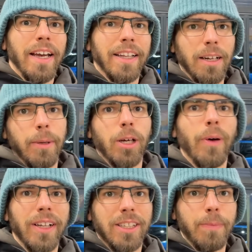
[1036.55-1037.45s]
it can be
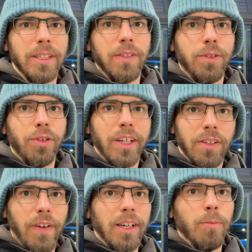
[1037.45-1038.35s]
quite expensive to
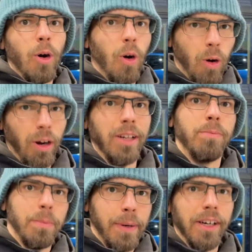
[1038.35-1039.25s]
rectify them all
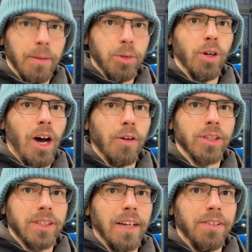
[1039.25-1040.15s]
and prepare them to our
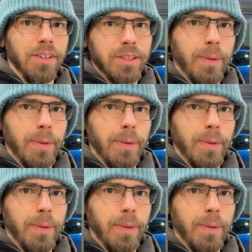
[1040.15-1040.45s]
standards.